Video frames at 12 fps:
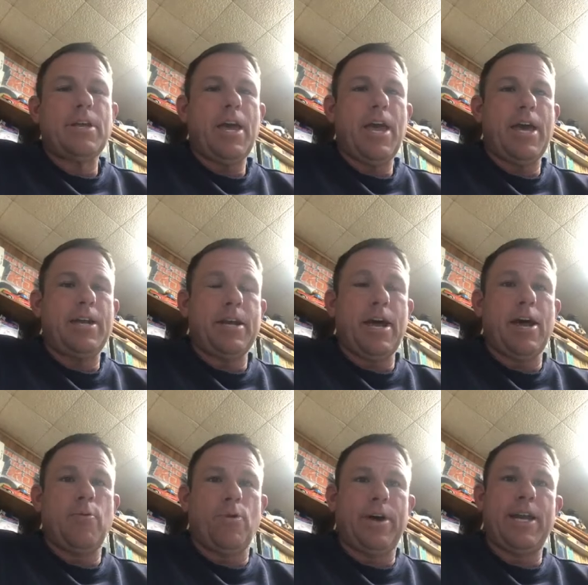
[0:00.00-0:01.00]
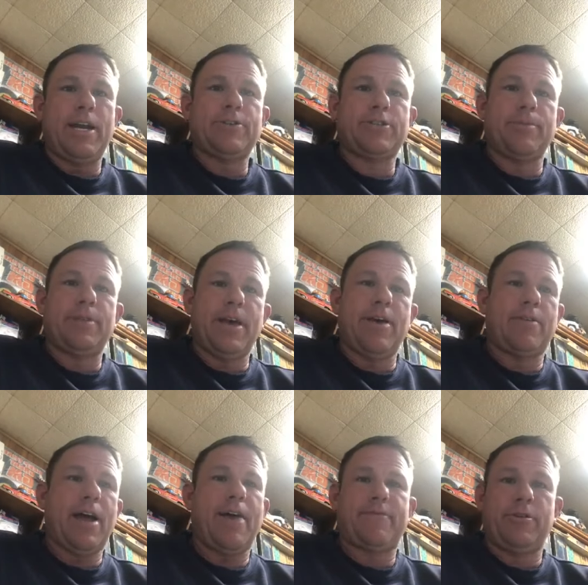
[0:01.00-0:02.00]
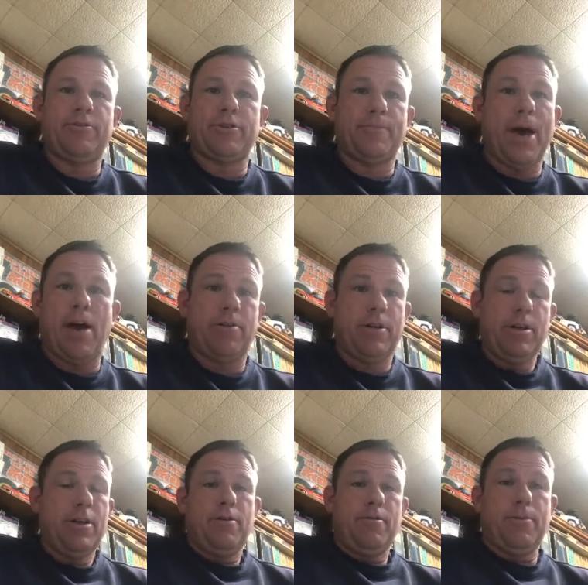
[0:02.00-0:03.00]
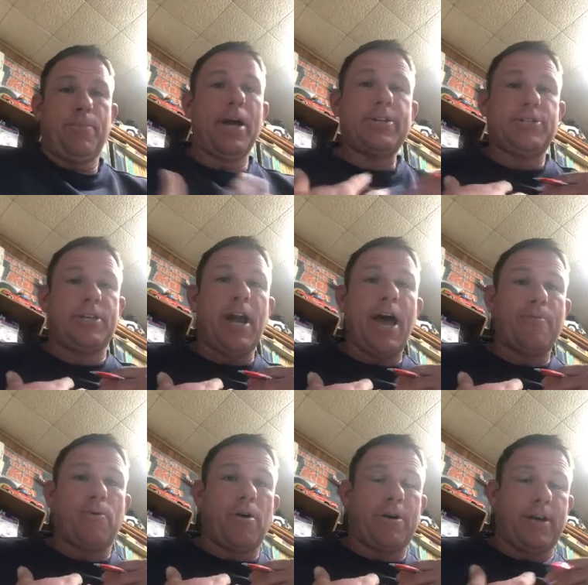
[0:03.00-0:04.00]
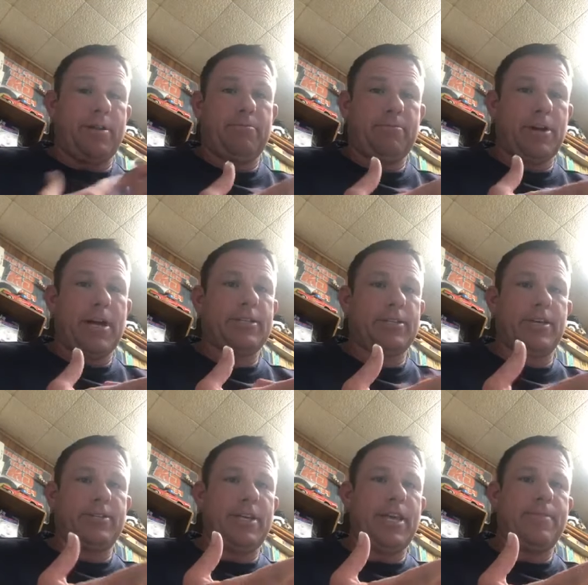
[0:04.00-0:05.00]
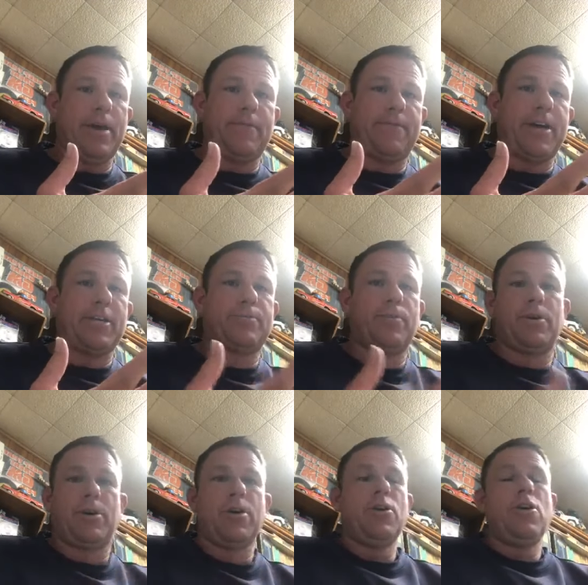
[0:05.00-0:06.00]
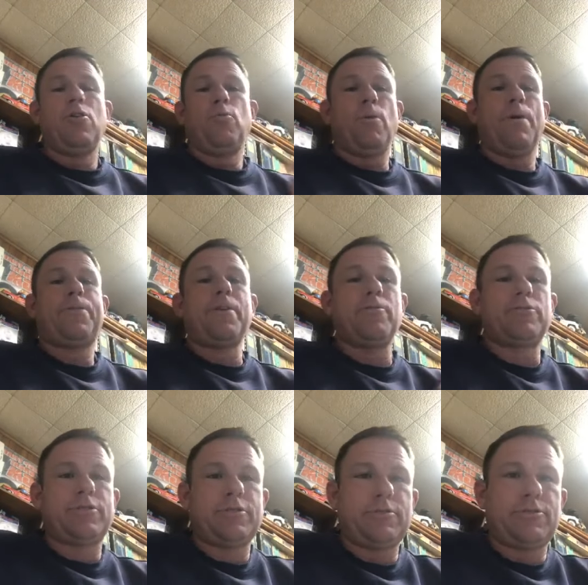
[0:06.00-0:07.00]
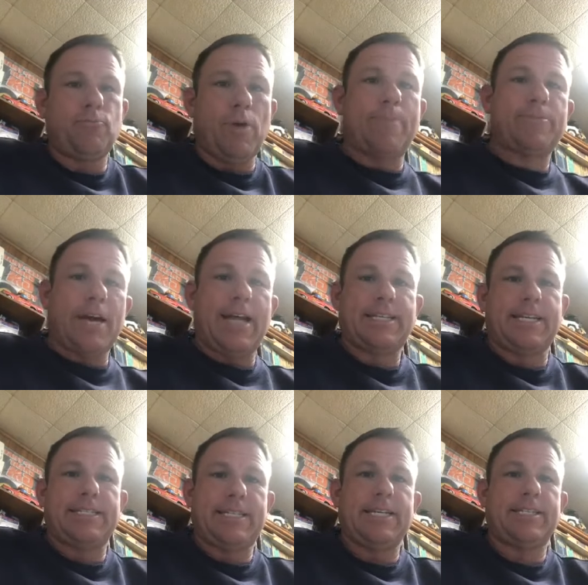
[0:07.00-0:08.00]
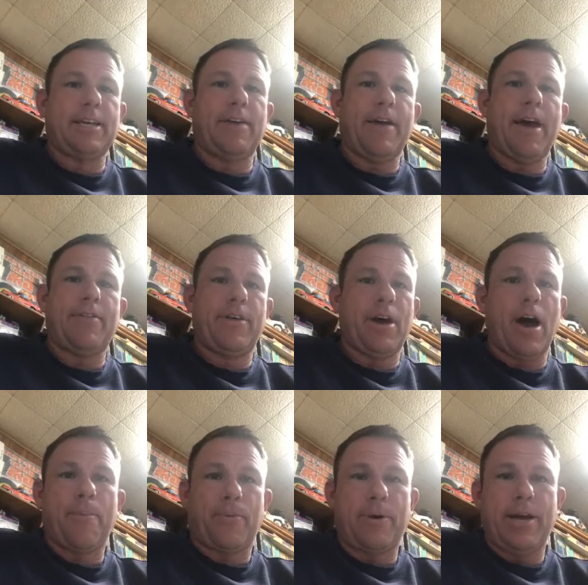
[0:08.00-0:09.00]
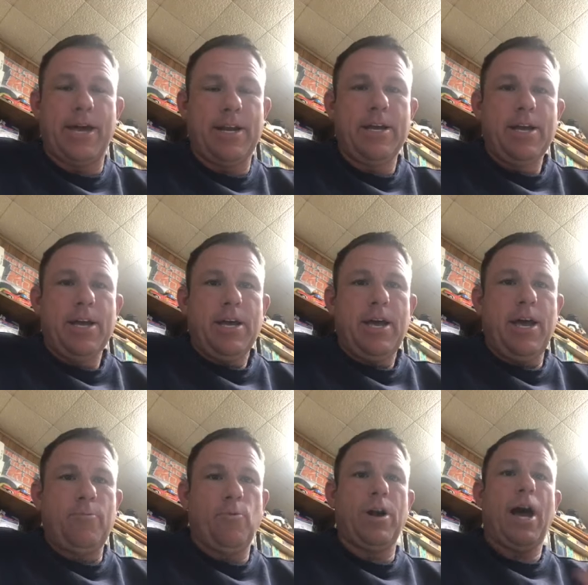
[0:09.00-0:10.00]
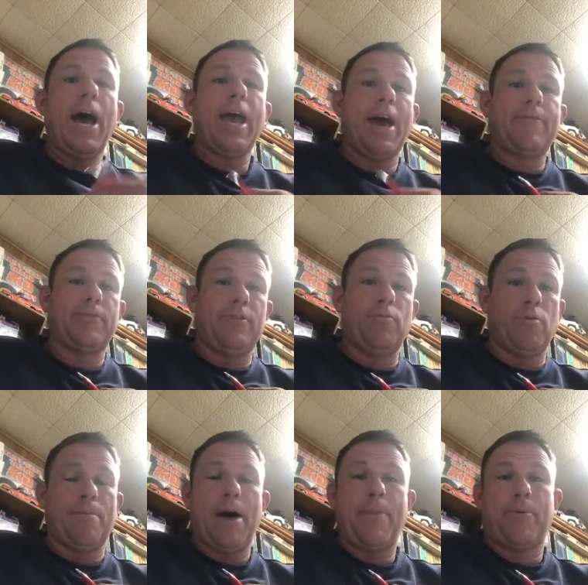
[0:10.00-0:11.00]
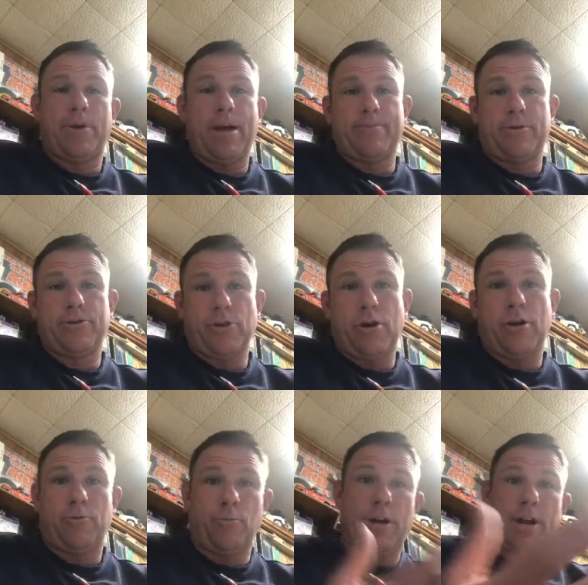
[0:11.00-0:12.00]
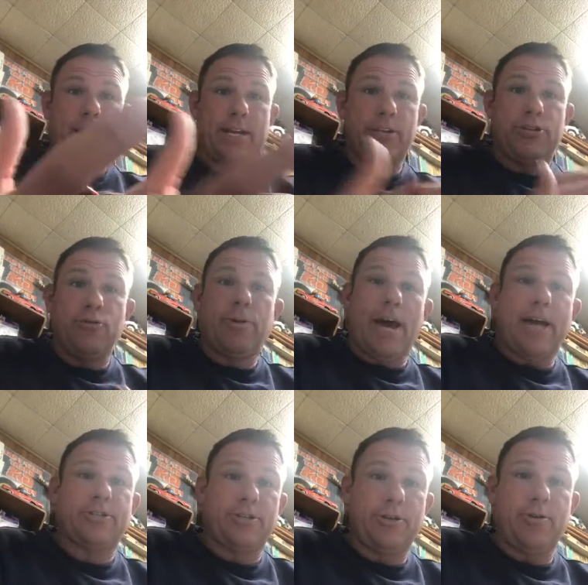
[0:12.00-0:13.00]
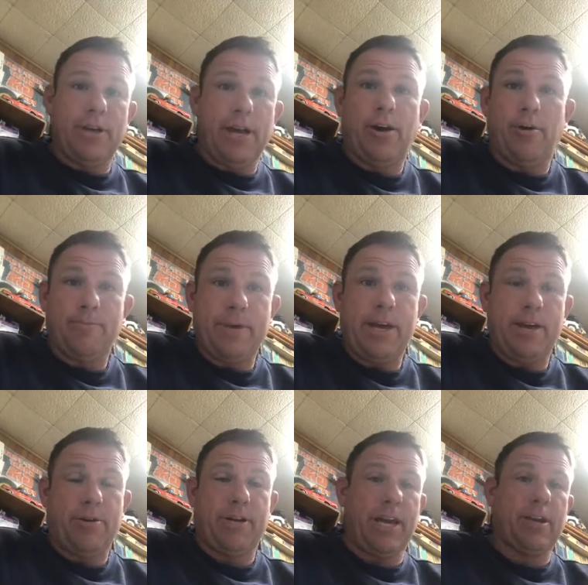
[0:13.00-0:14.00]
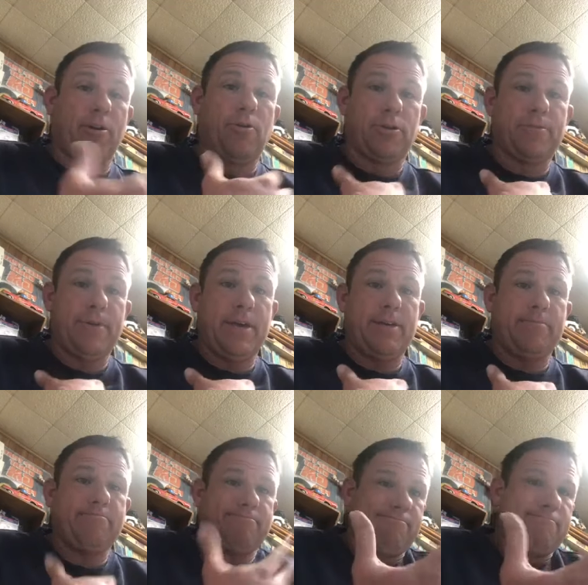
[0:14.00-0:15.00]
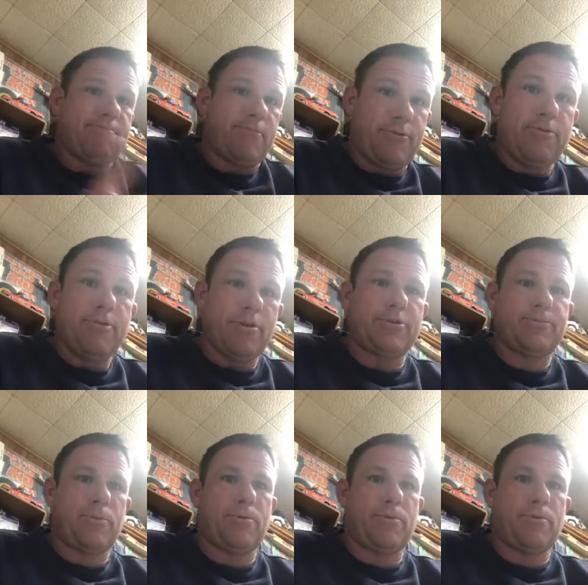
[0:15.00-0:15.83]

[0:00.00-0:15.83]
we'll get into some of the other avenues about the places that I market, Craigslist, eBay, Facebook, what those websites consist of, how they operate, and what I have to do, what my parameters are, and what I need you guys to do to help me or to get a hold of me through those